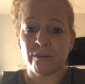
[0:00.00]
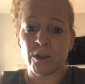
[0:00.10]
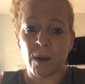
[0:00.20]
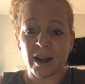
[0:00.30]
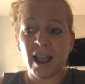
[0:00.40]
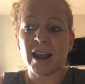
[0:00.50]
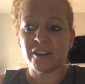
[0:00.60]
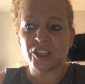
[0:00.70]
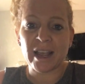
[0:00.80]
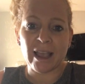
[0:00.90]
or if you want to kind
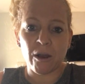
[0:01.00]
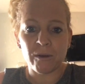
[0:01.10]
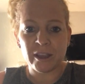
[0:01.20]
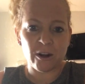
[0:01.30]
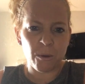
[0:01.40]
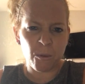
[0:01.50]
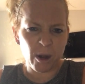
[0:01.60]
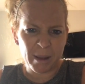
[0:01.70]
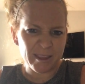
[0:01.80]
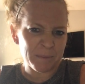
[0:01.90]
of check out, you know,
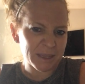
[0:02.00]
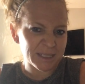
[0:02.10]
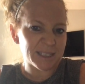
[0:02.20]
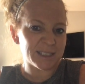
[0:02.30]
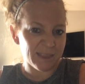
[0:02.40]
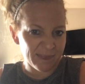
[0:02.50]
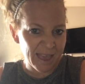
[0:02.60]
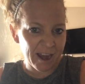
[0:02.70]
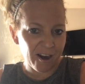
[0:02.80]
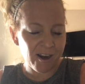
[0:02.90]
more about the business
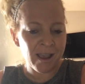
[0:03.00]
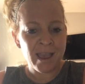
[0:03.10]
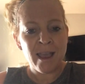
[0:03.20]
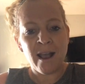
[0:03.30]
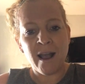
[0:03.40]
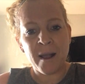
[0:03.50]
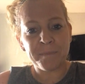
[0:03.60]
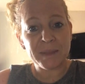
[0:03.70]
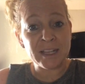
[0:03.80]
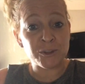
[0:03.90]
there,
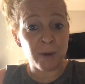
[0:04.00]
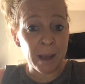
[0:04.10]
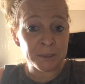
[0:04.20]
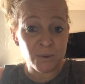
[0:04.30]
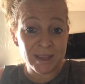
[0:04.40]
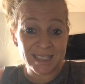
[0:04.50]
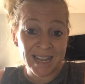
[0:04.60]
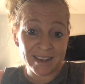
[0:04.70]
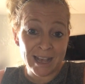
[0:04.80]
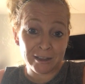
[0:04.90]
it's
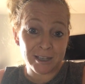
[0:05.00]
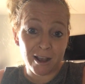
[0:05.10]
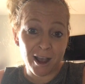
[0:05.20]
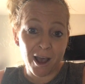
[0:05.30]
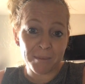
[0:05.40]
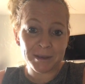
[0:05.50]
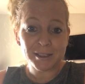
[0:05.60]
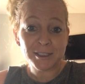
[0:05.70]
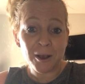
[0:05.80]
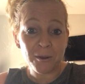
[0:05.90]
wrapswithdanielle.com.
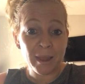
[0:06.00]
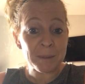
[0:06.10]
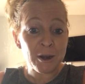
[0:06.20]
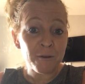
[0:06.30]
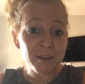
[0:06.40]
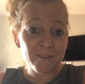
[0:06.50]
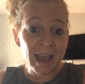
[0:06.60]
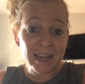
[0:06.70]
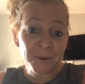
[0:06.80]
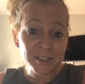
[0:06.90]
So let me know if you have
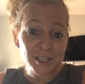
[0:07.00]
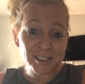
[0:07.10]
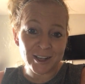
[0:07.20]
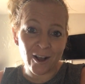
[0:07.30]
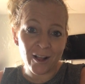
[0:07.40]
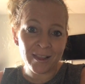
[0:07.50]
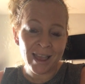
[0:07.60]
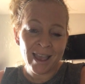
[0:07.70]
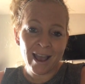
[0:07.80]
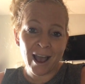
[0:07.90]
any questions at all,
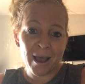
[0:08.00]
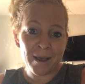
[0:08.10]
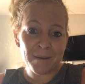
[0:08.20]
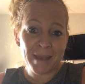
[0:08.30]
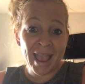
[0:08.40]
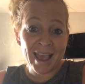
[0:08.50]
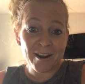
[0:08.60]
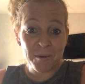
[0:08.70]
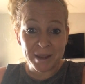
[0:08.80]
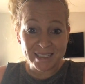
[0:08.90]

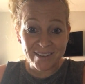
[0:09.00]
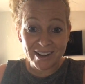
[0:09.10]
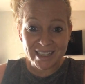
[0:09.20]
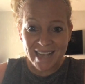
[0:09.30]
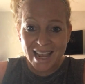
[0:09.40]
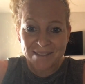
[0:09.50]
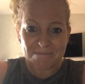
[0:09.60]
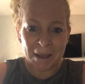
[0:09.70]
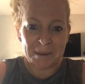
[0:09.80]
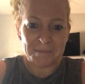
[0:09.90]
and hope you guys have a great day.
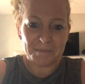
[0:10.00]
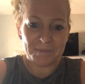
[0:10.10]
Bye.